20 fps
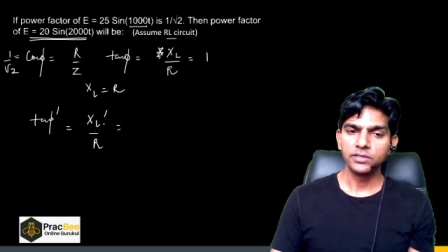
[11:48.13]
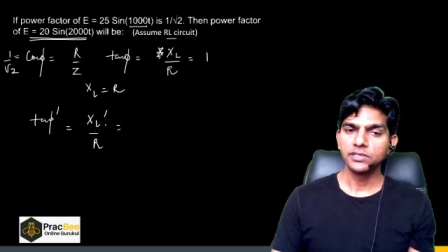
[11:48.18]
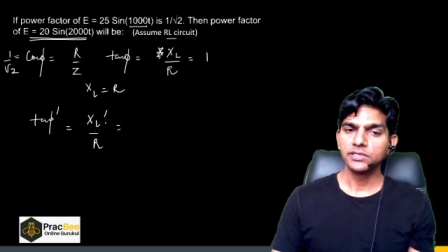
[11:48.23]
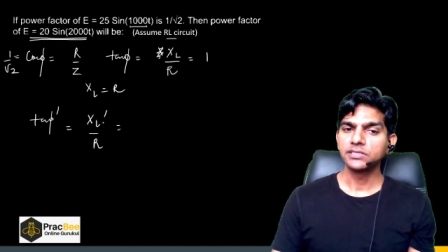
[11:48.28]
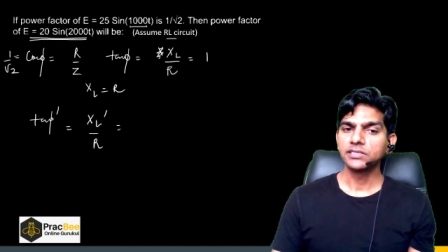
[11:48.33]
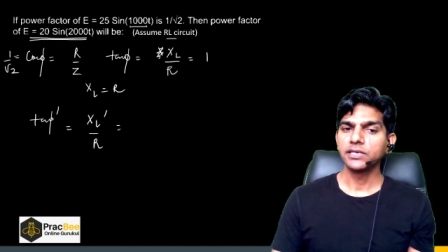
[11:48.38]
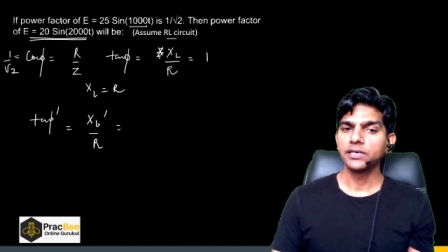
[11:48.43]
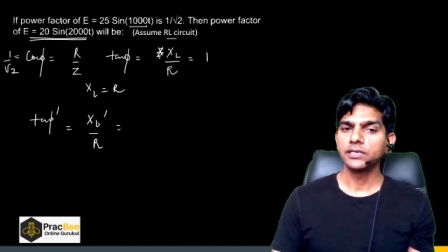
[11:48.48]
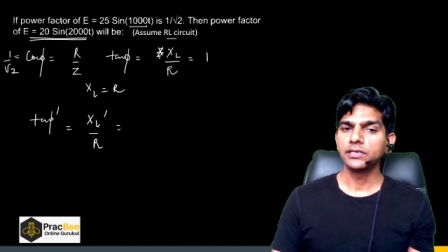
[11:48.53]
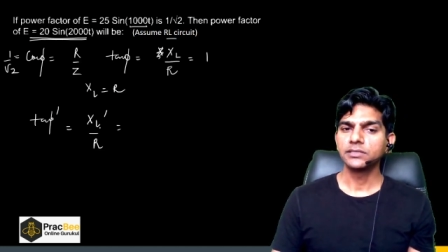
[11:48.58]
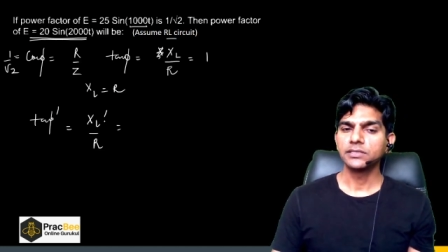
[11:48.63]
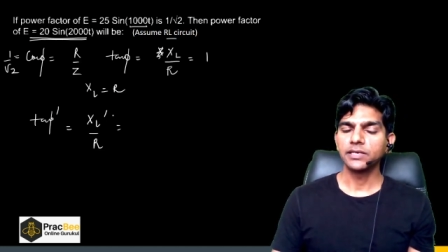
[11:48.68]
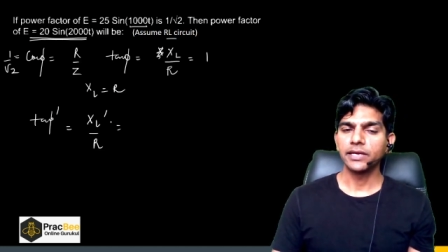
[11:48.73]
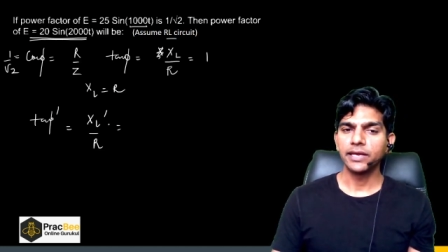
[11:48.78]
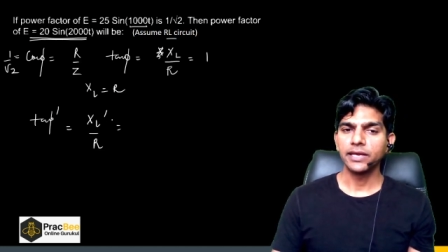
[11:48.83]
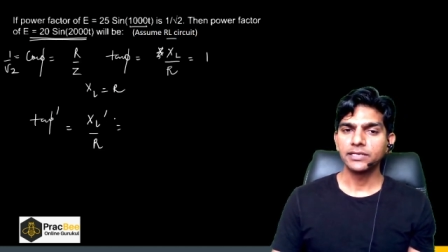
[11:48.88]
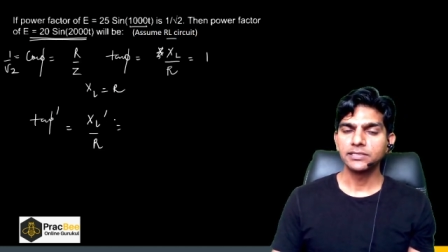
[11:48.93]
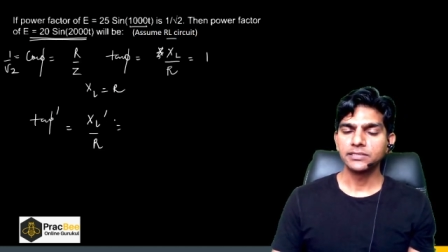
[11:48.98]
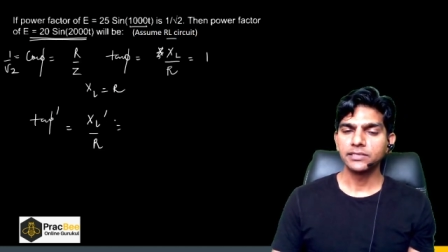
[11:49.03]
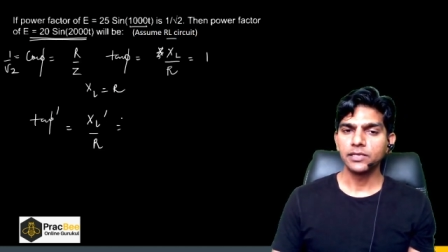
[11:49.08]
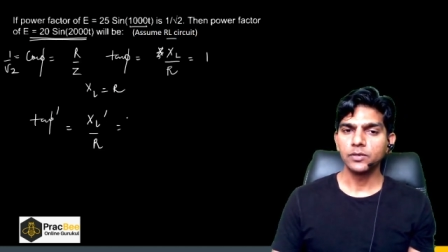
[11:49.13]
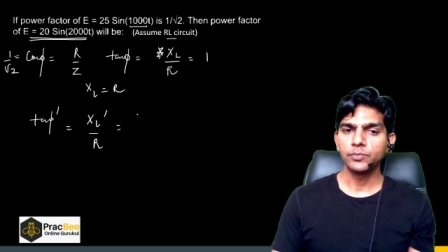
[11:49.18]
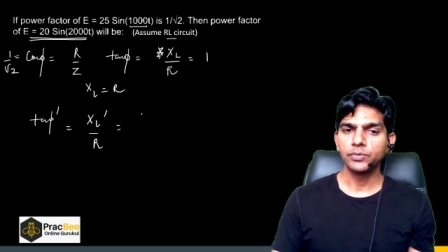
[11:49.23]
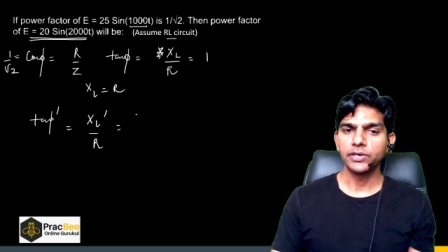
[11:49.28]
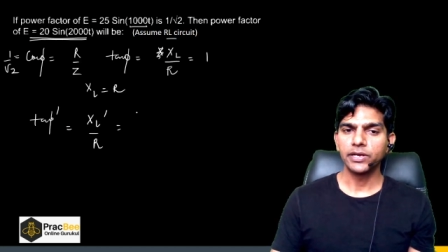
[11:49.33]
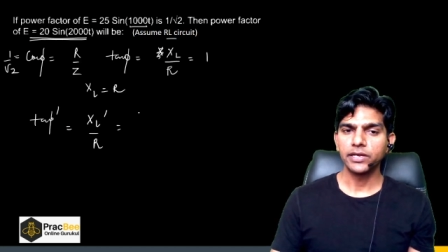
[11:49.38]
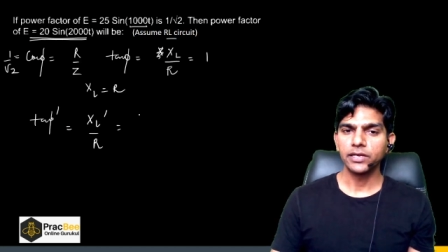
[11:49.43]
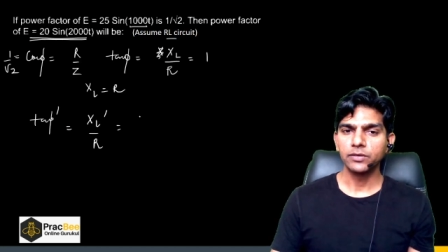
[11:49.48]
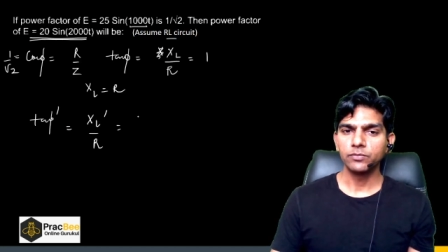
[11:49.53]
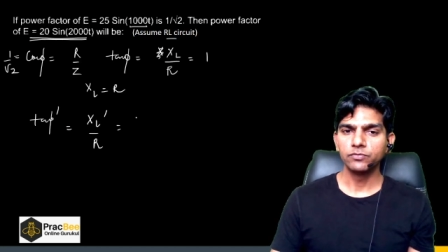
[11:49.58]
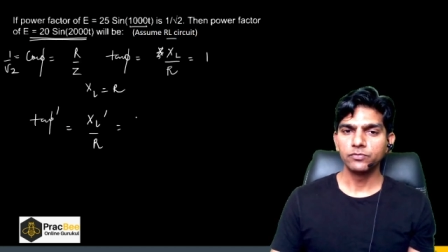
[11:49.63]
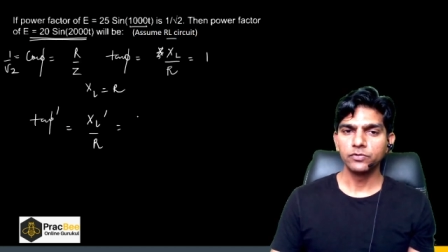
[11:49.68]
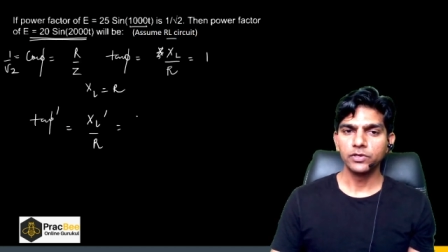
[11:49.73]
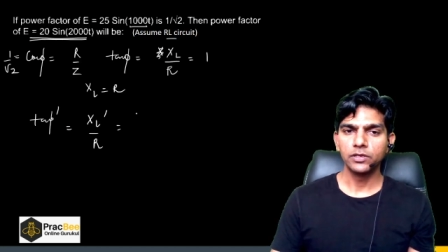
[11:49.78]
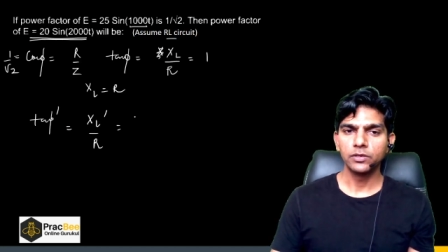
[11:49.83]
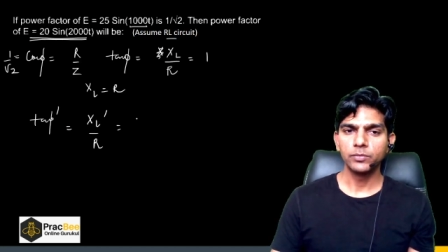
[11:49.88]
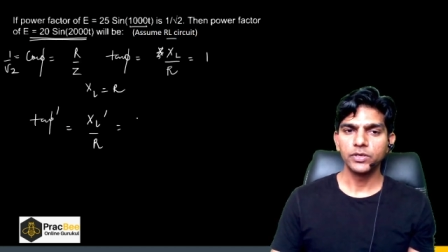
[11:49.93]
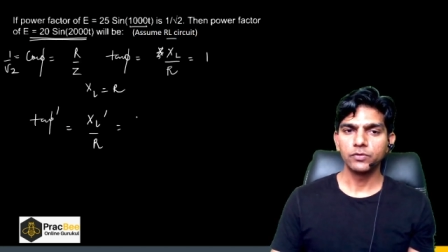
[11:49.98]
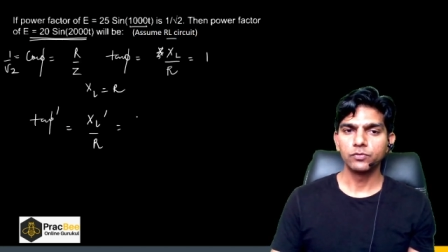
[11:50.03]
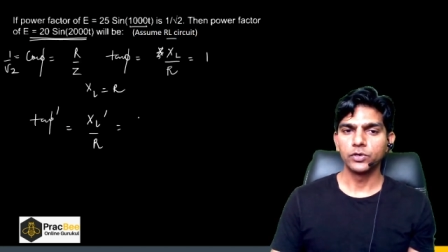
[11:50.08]
this case, XL prime
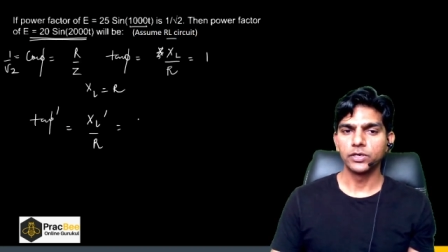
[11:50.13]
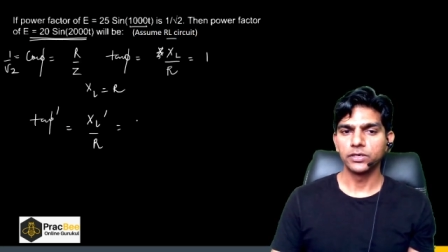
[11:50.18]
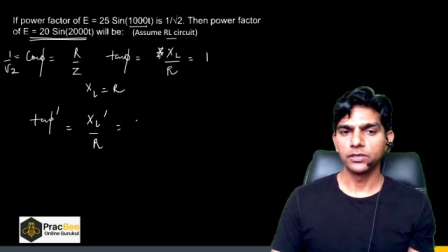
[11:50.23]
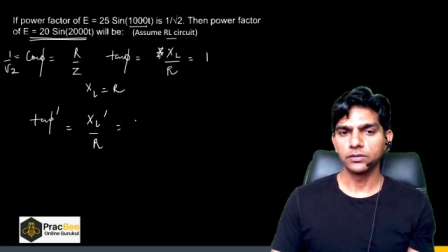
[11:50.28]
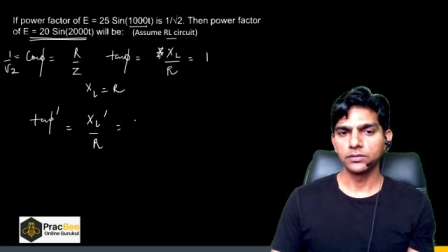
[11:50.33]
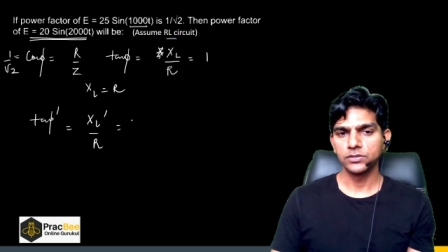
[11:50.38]
will be what?